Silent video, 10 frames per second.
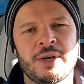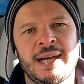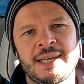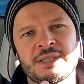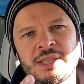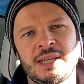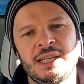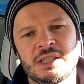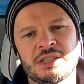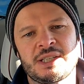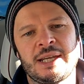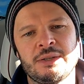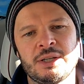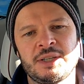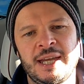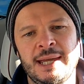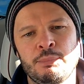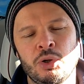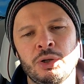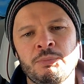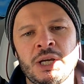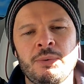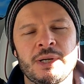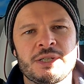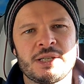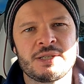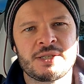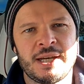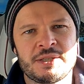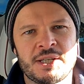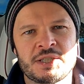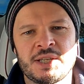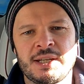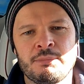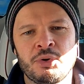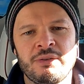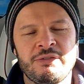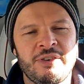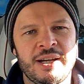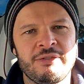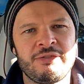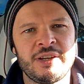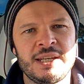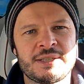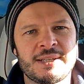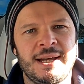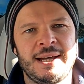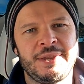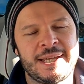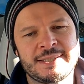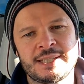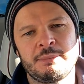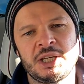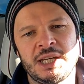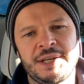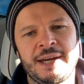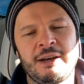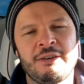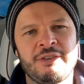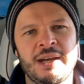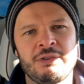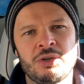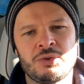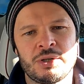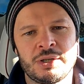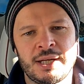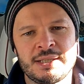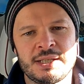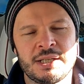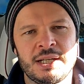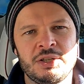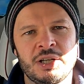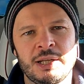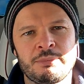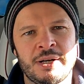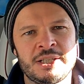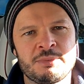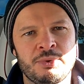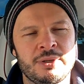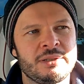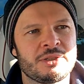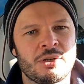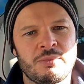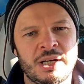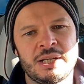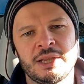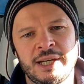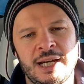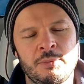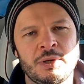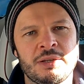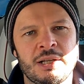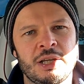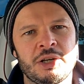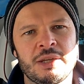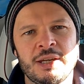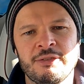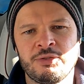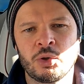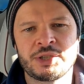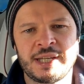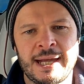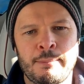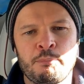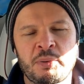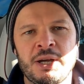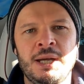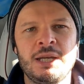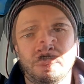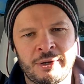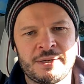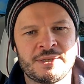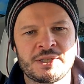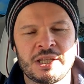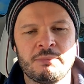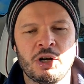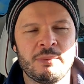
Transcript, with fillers: So it has the standard cable, which is uh, 16.5 feet. Uh, that's coming in at a $599 price point. So right in line with a lot of the 40 amp the prices at the